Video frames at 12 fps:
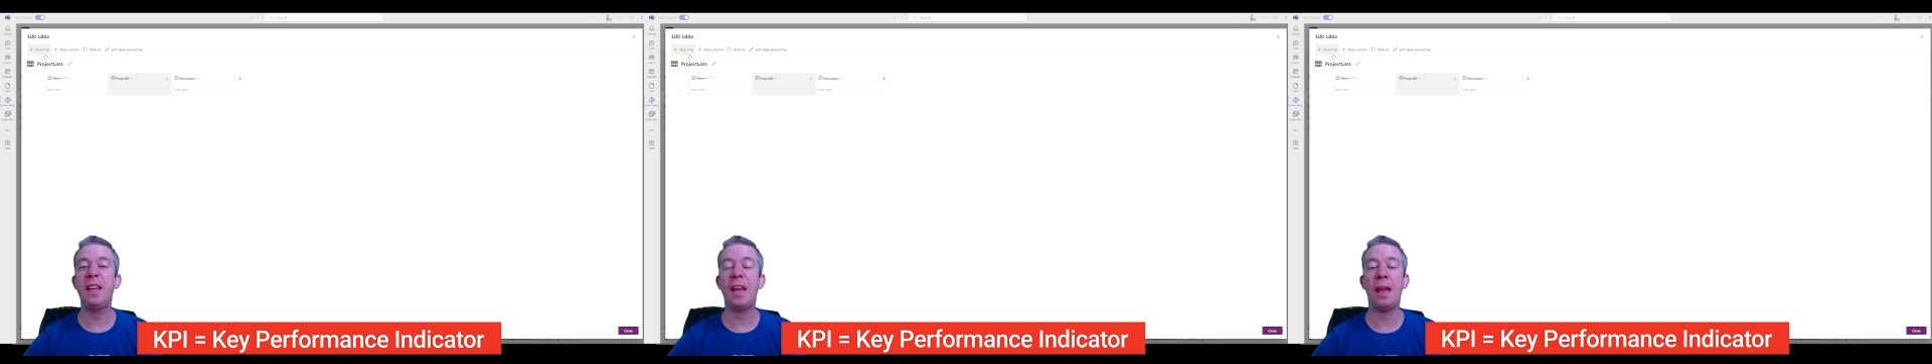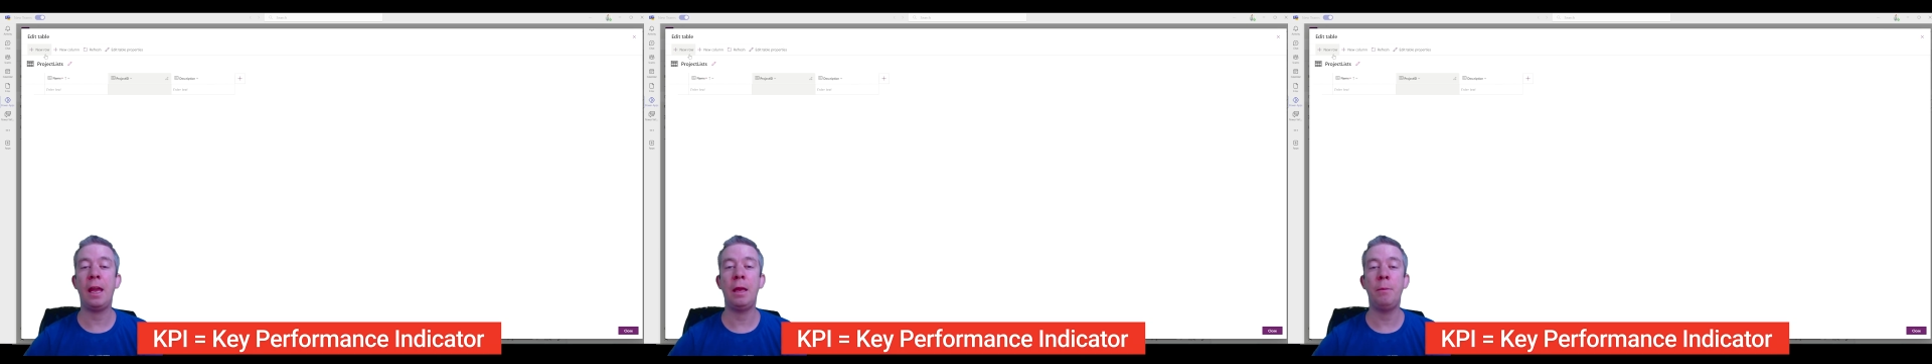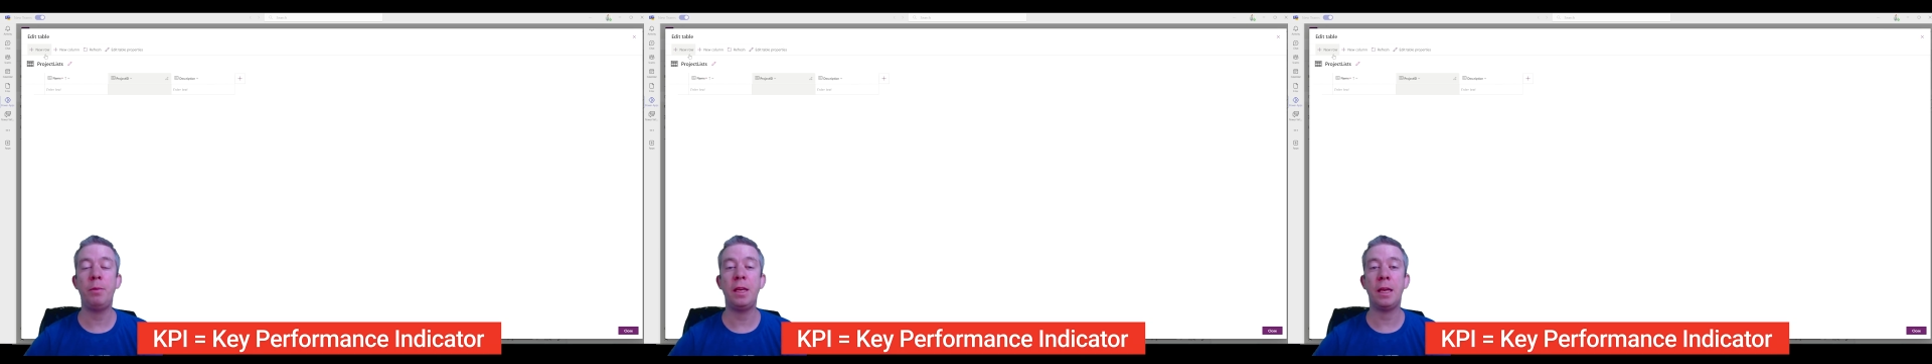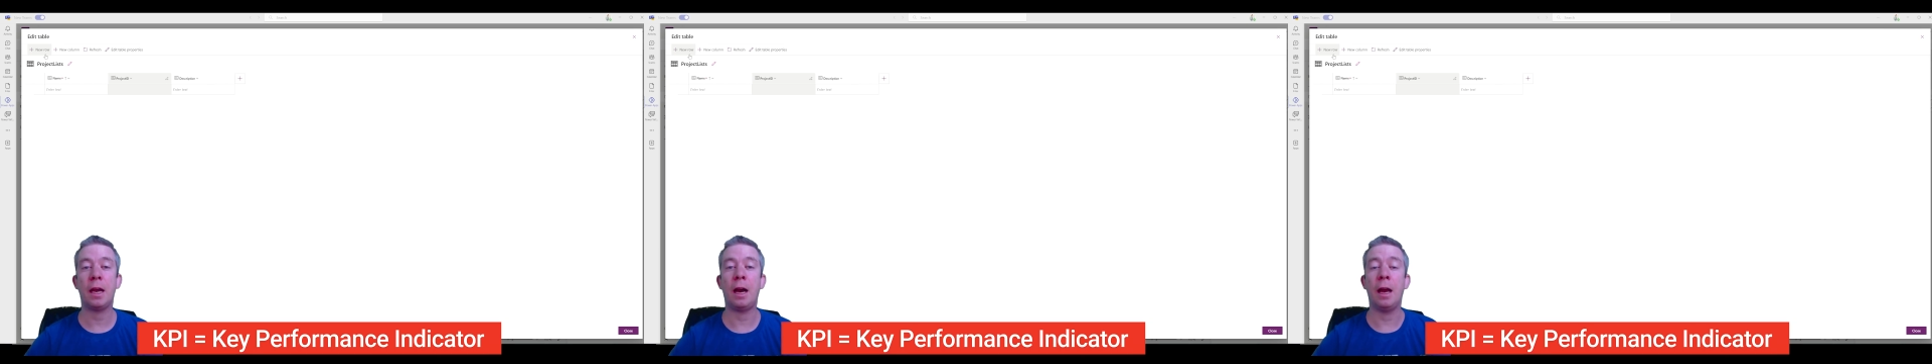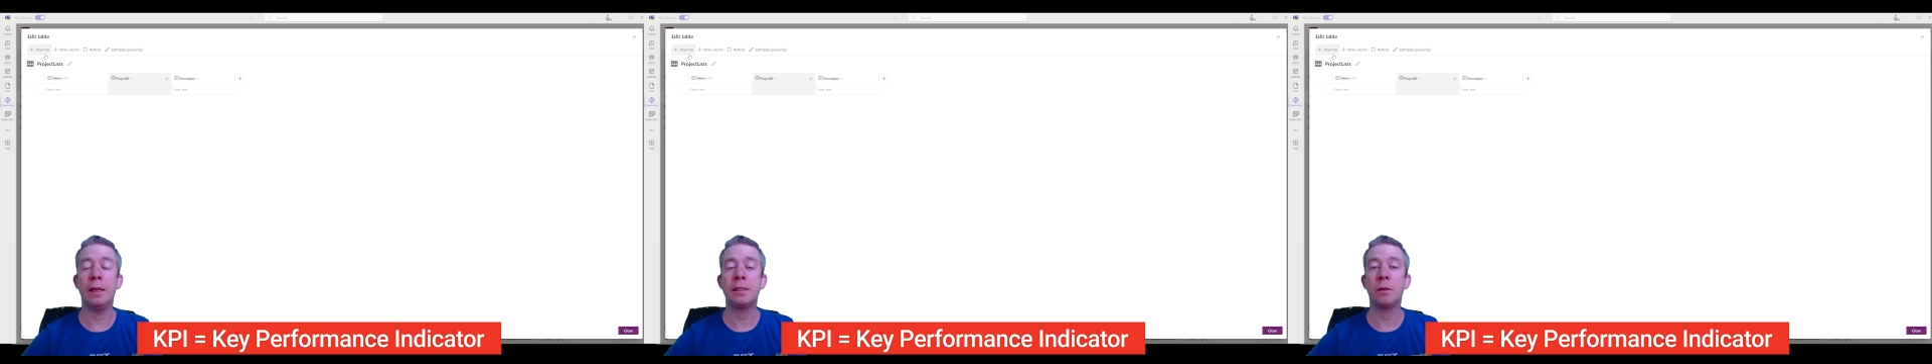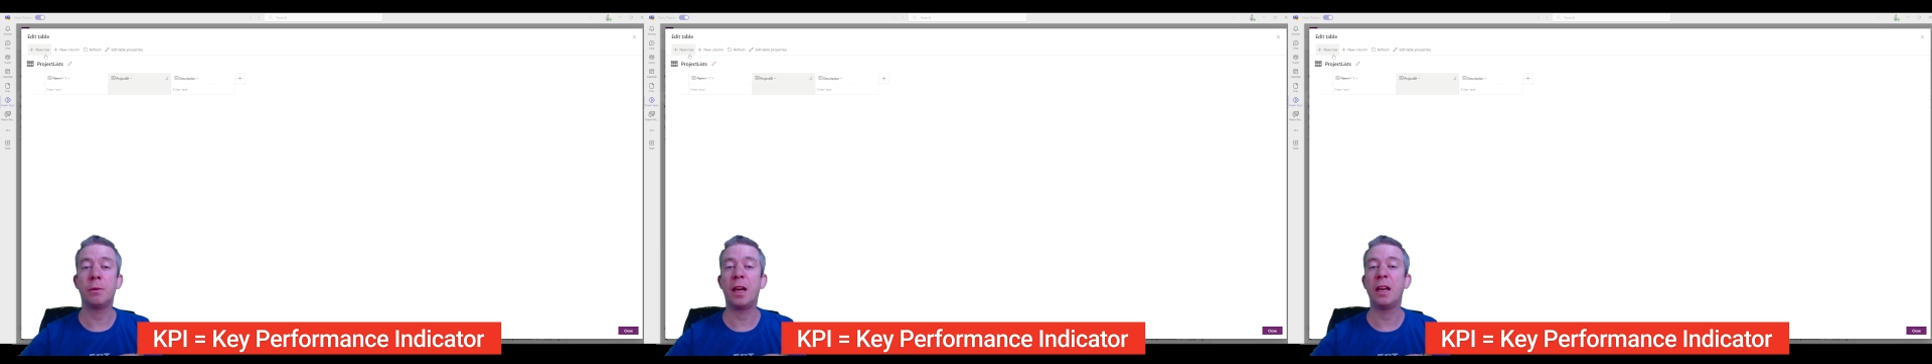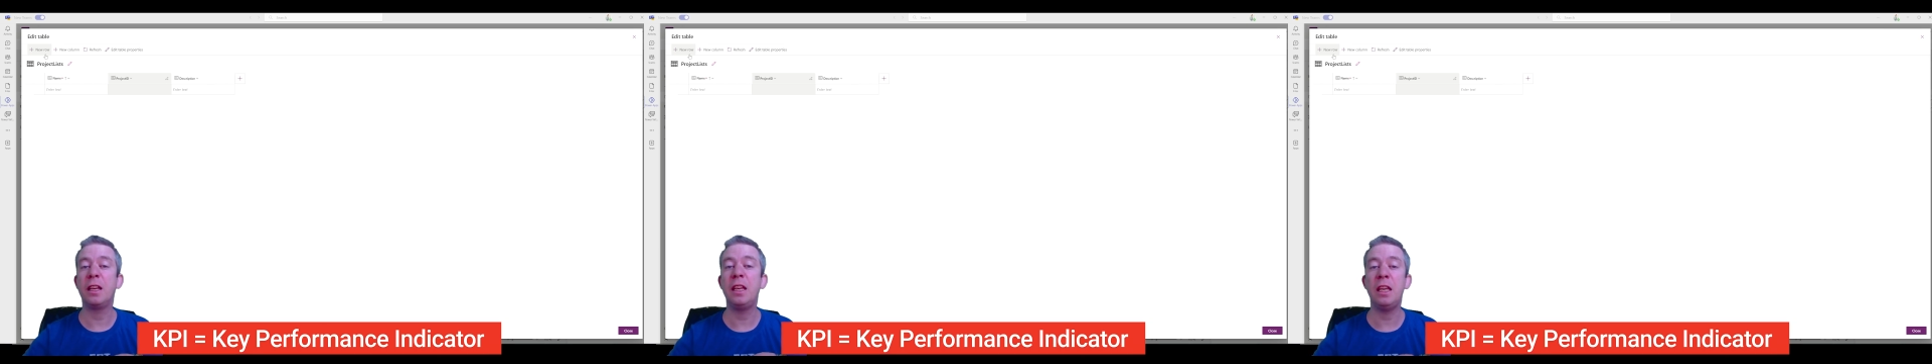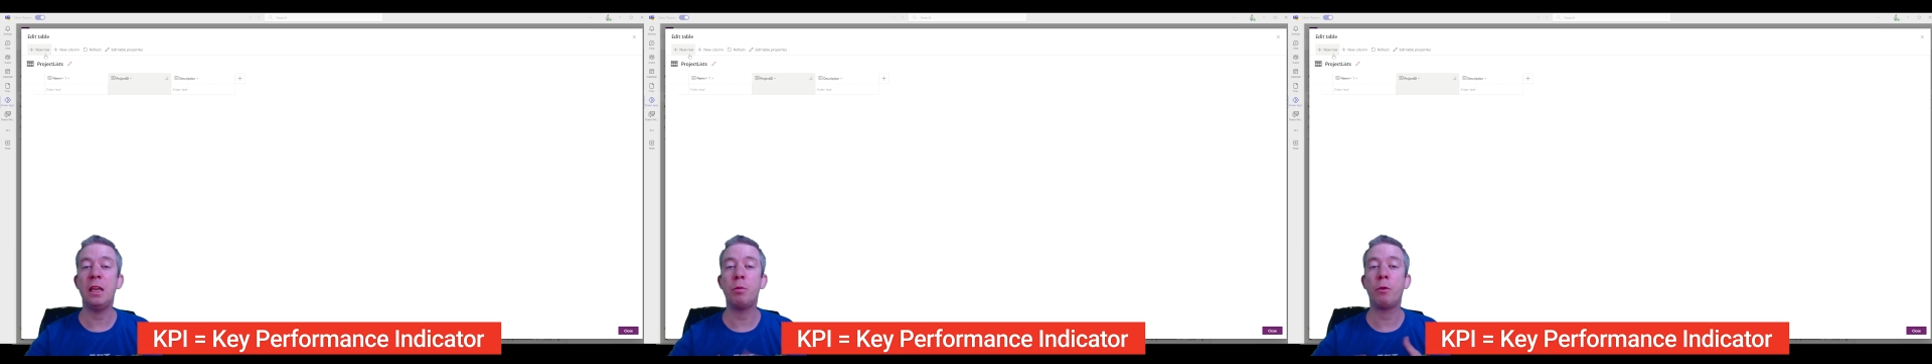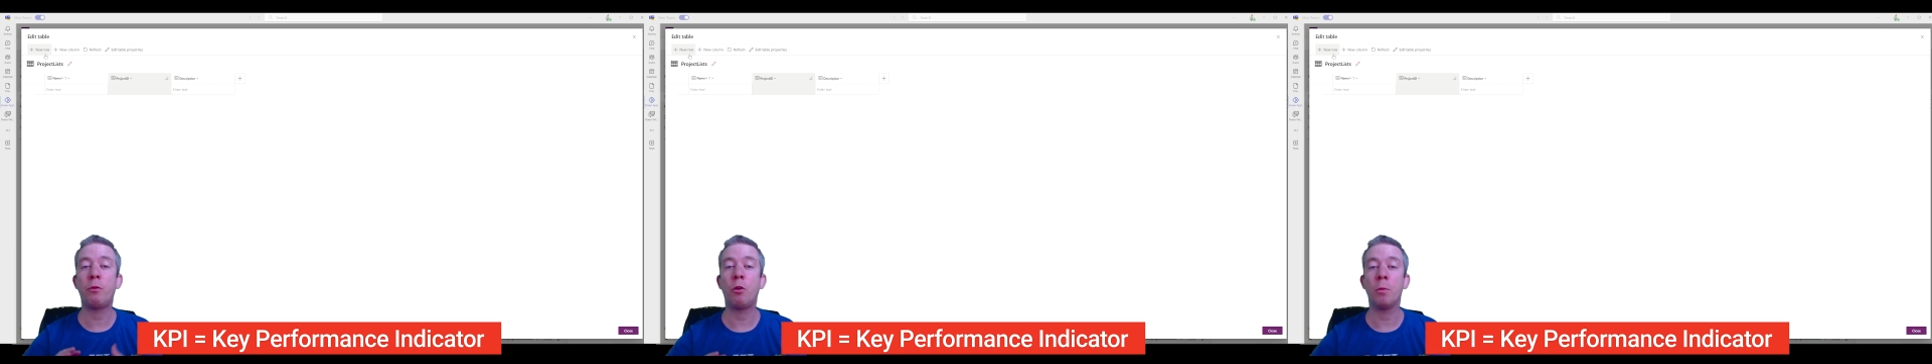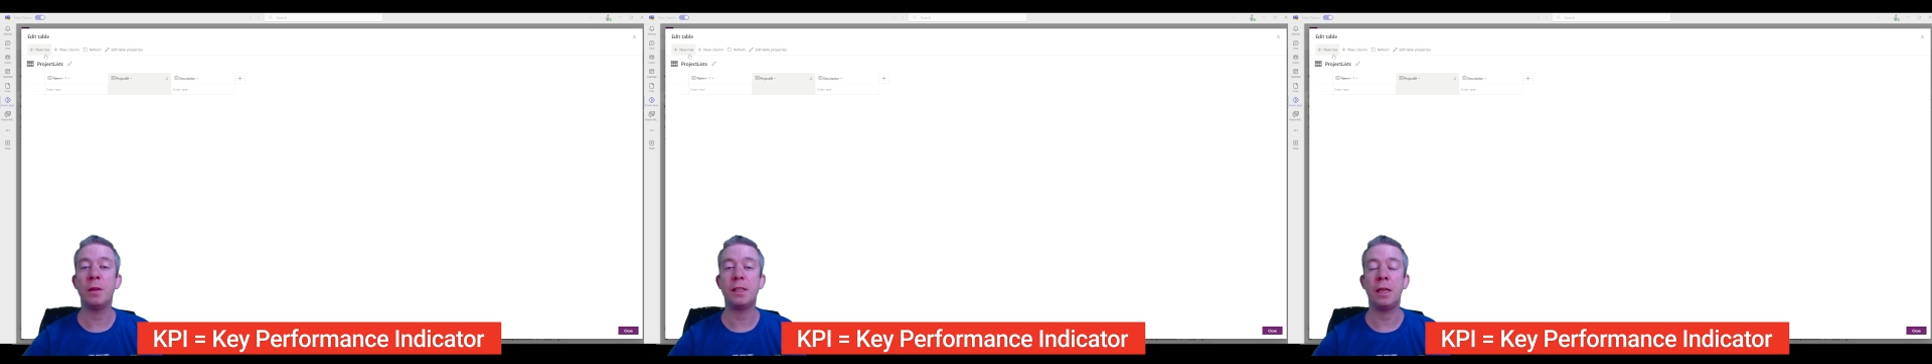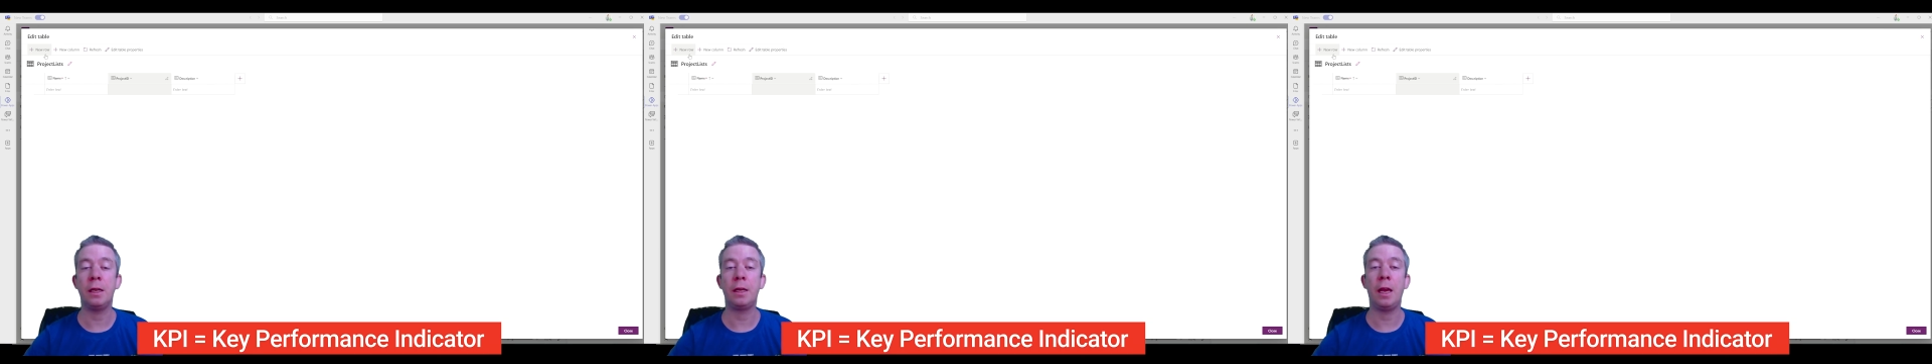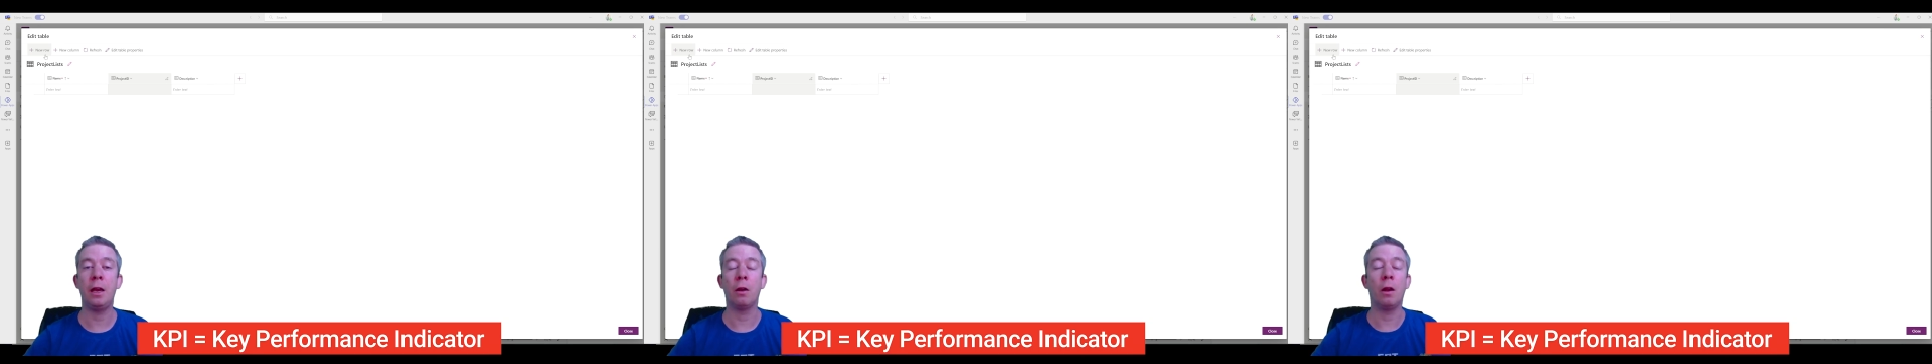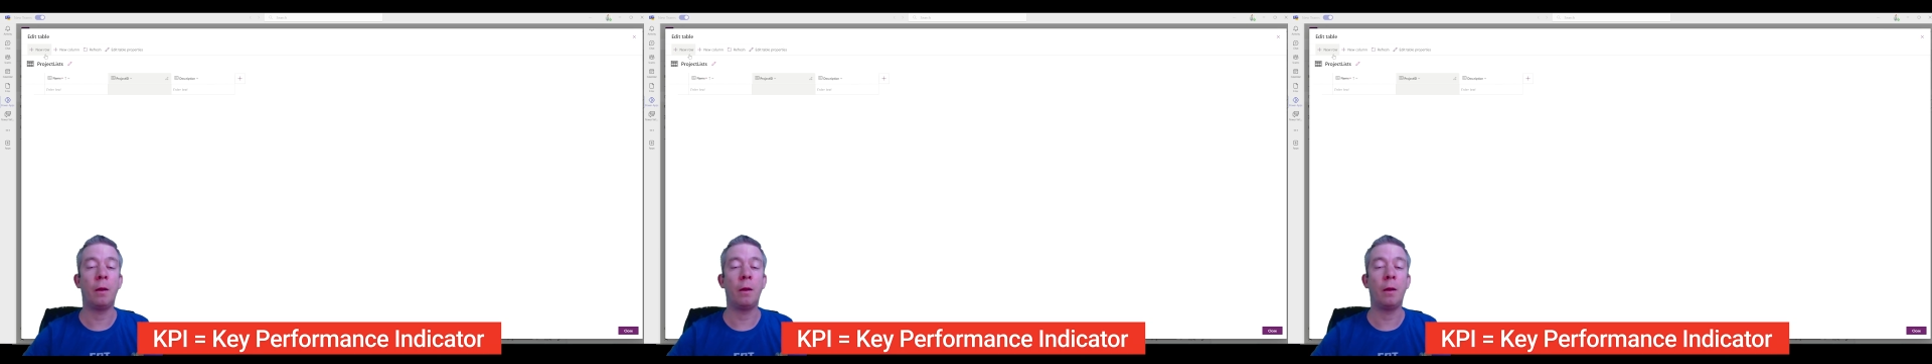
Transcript: KPI, some kind of key performance indicator.